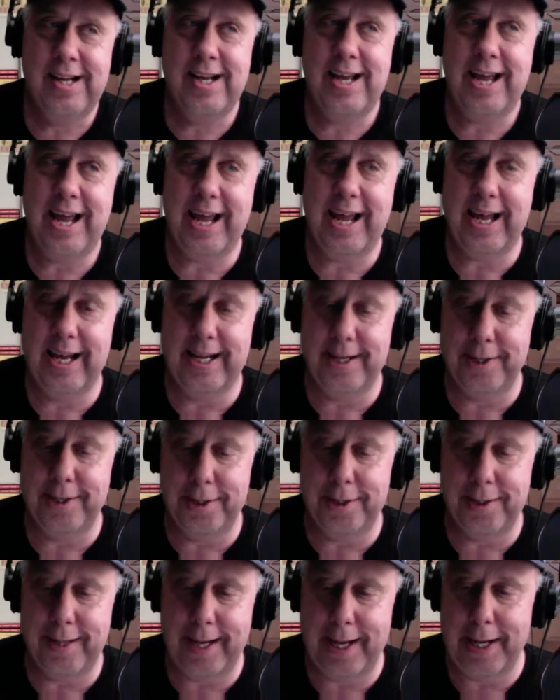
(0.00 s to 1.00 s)

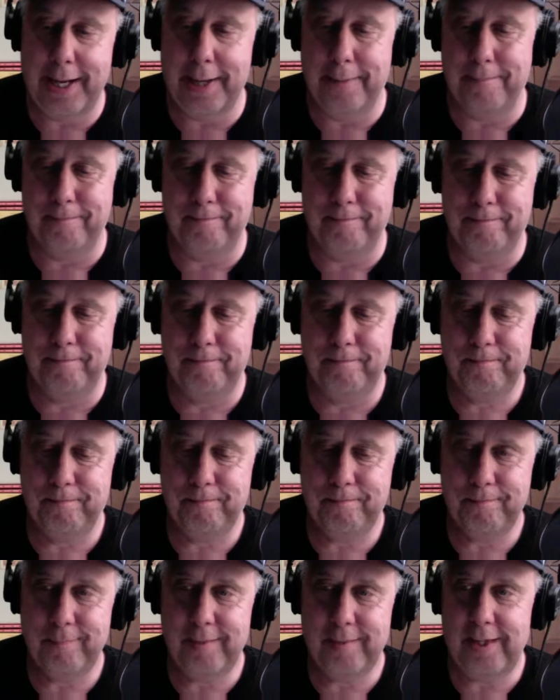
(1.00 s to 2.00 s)
And,
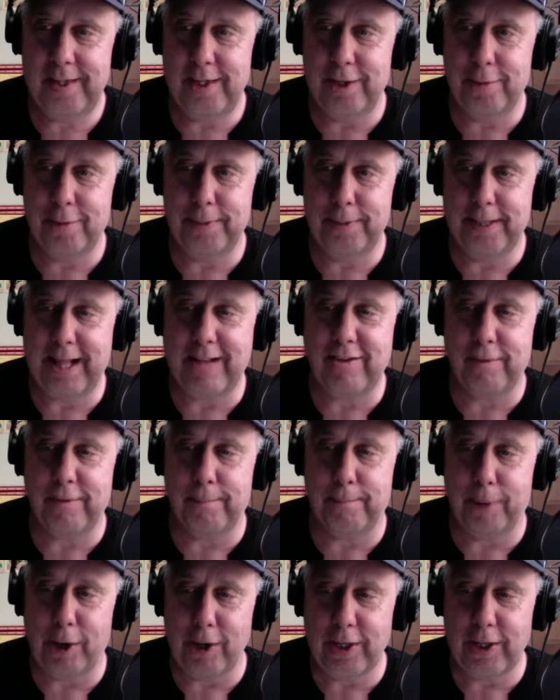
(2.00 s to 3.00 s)
but that's a
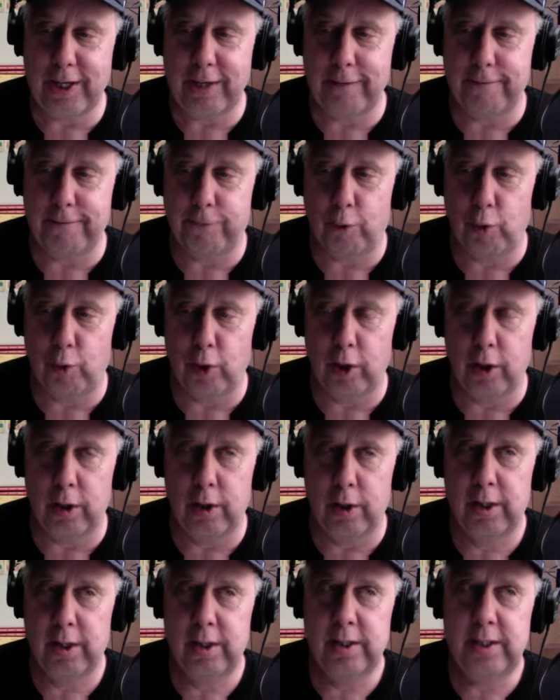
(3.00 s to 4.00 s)
bargain
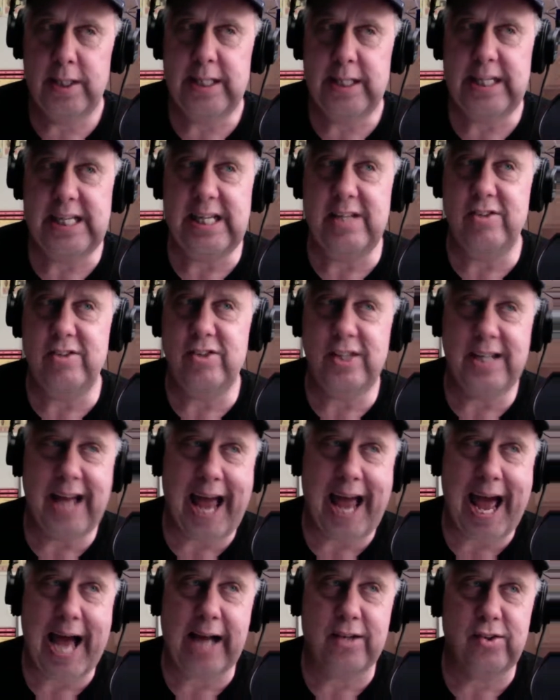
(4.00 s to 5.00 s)
for easy to
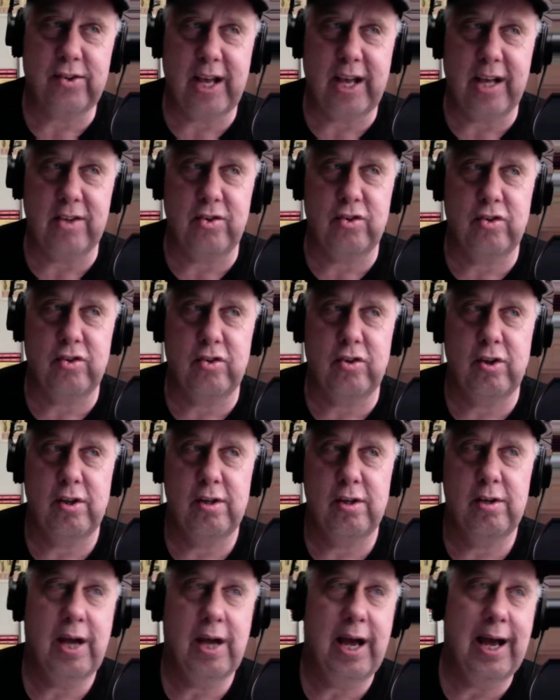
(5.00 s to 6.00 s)
access
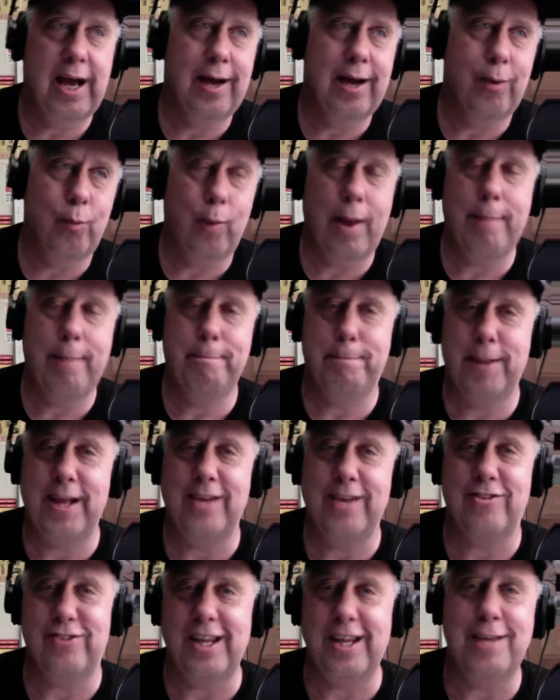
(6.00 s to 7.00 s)

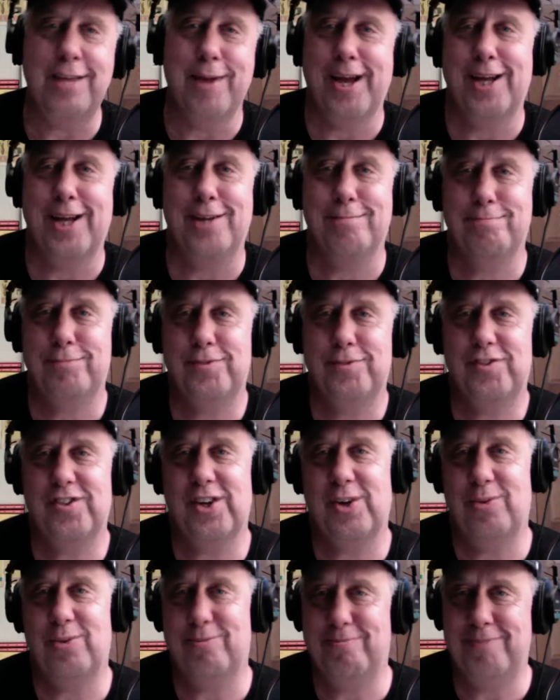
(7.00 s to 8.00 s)
web-based email.
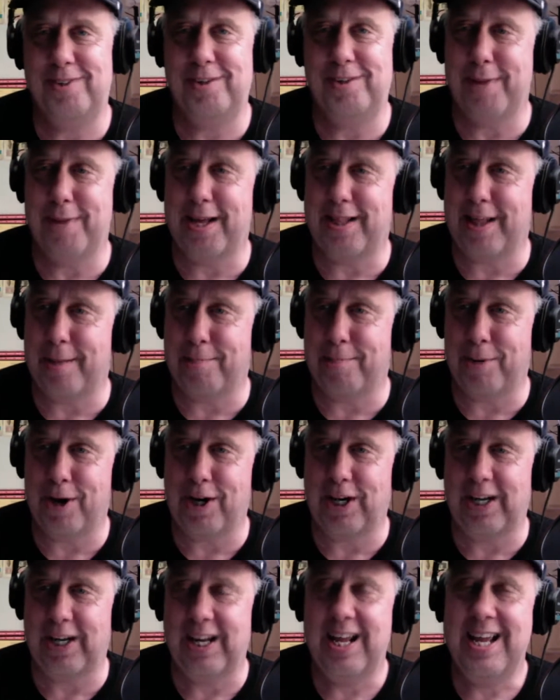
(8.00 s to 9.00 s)
So you make that
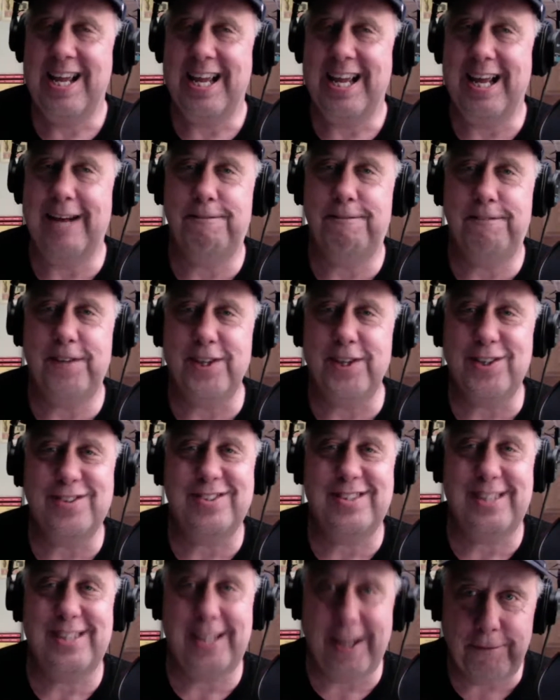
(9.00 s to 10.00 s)
bargain. It feels
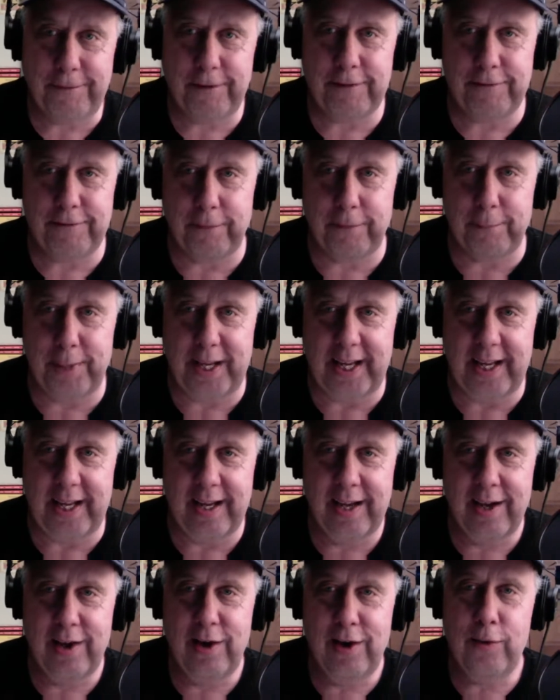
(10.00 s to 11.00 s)
different for me
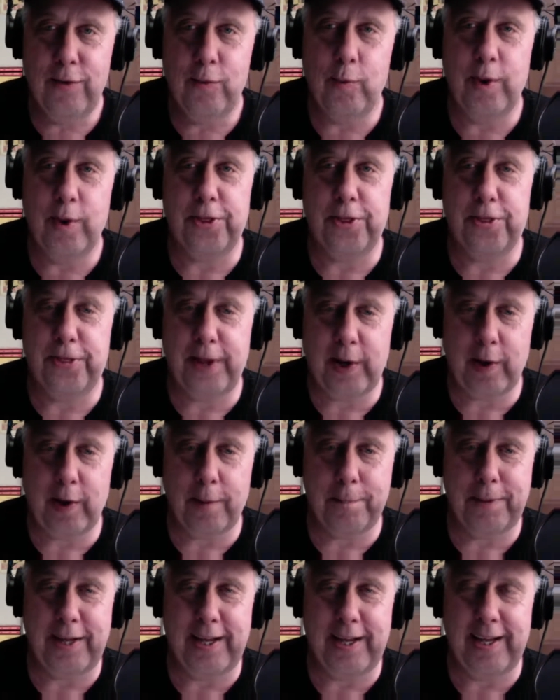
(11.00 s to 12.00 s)
with therapy